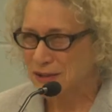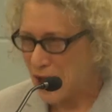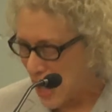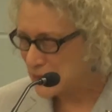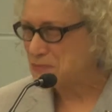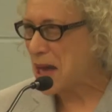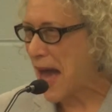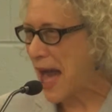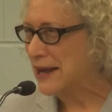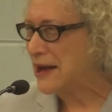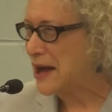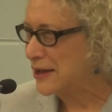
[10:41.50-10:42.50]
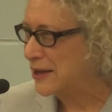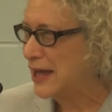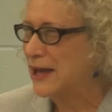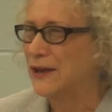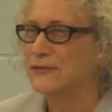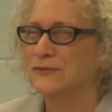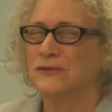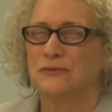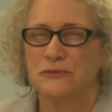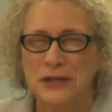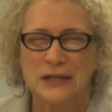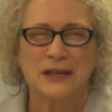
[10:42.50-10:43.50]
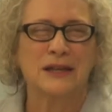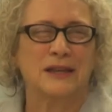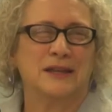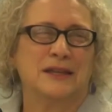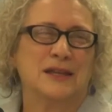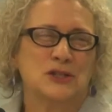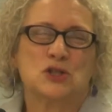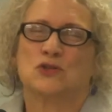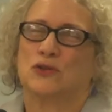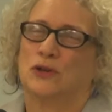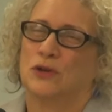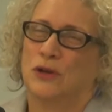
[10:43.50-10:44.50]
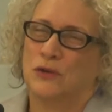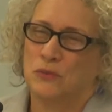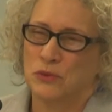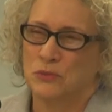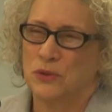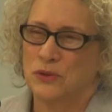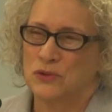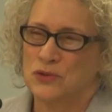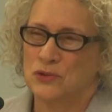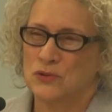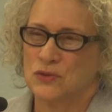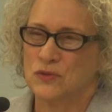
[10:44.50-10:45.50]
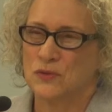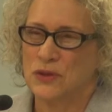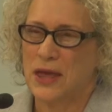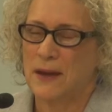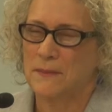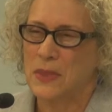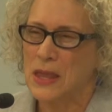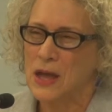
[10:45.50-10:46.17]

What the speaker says: gone back, I have written the history of Bermuda Jews for them,